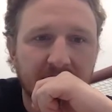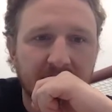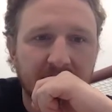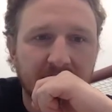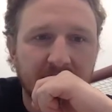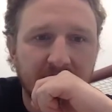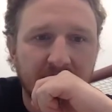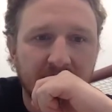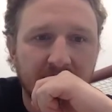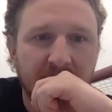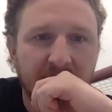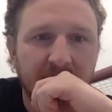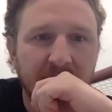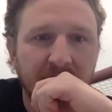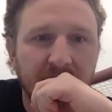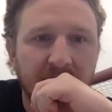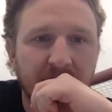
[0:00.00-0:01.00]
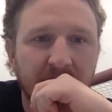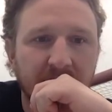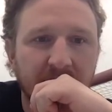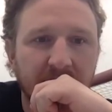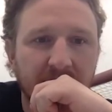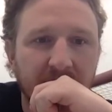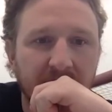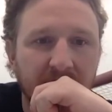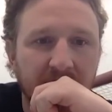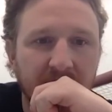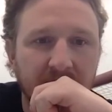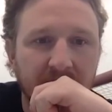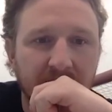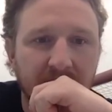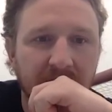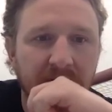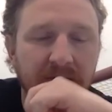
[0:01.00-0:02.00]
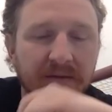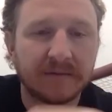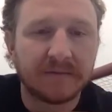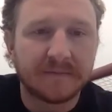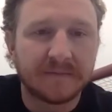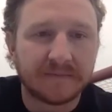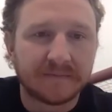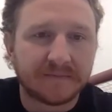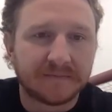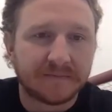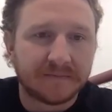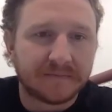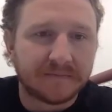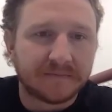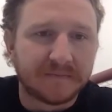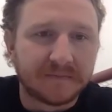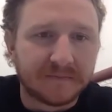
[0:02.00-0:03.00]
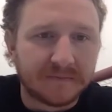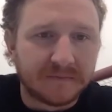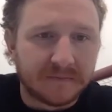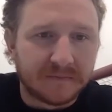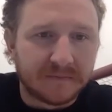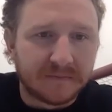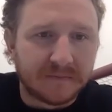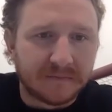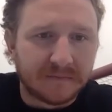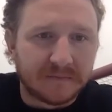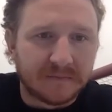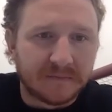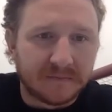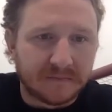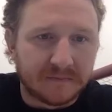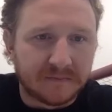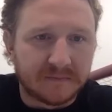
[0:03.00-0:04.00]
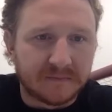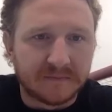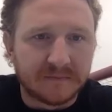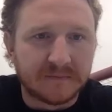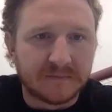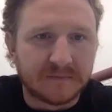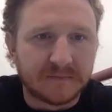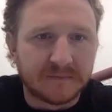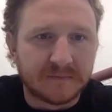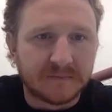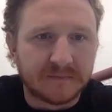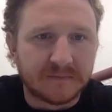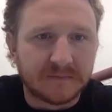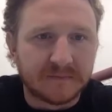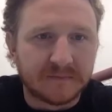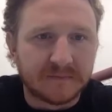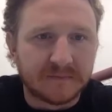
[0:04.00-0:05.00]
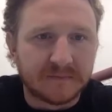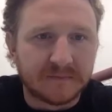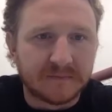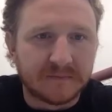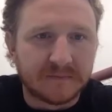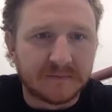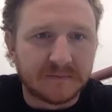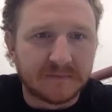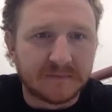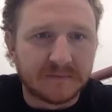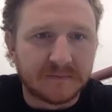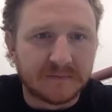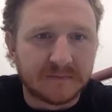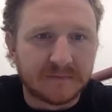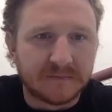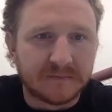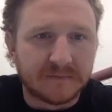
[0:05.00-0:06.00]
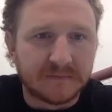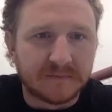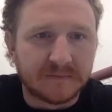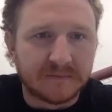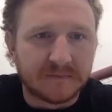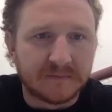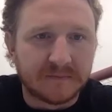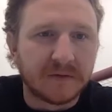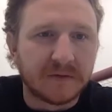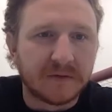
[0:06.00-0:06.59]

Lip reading: [no speech]